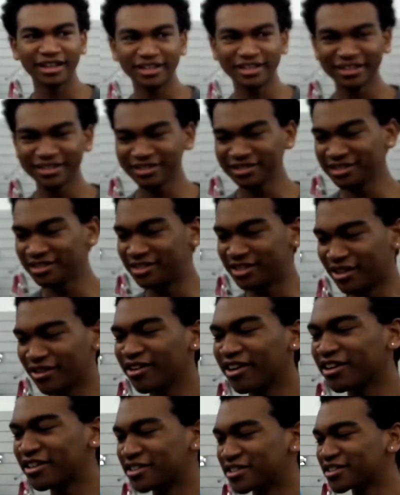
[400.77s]
I literally
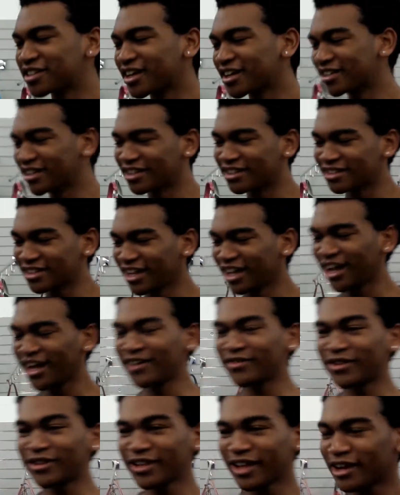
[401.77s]
don't understand this. Out
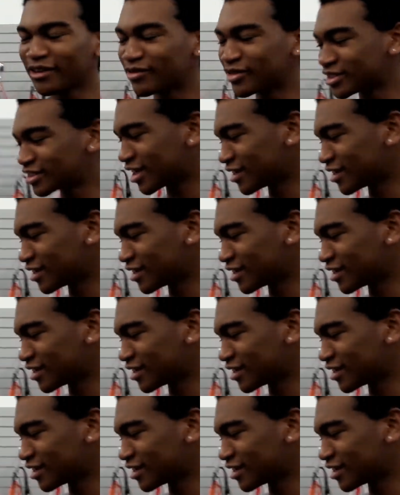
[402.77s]
of all the outfits